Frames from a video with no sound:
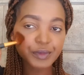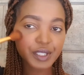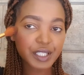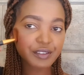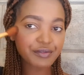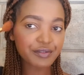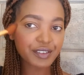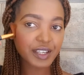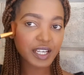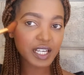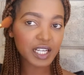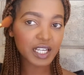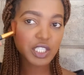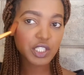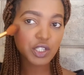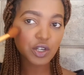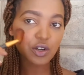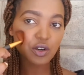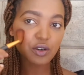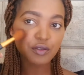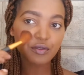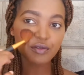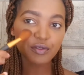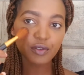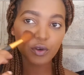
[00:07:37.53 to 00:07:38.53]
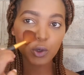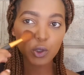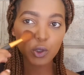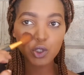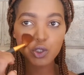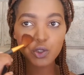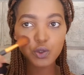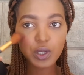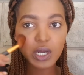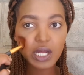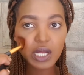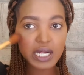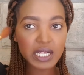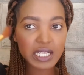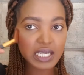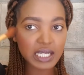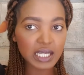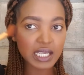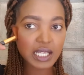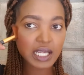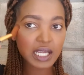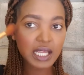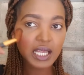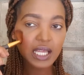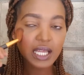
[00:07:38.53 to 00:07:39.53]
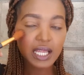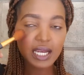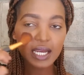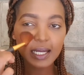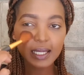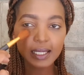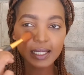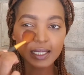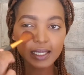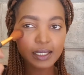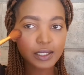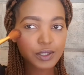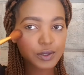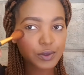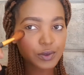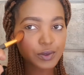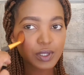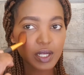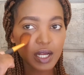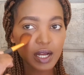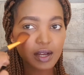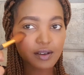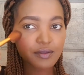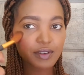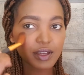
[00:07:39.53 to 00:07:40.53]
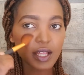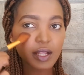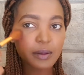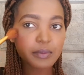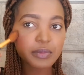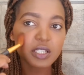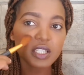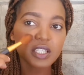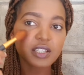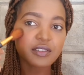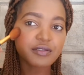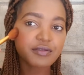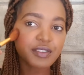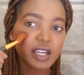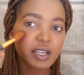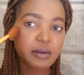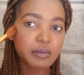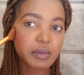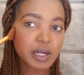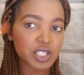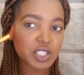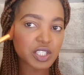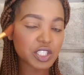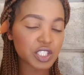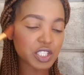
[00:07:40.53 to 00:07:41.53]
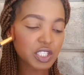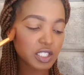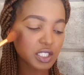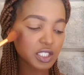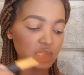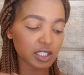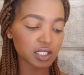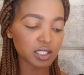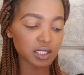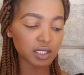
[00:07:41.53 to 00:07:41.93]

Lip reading: effect of contouring. Like it would have helped define my cheeks.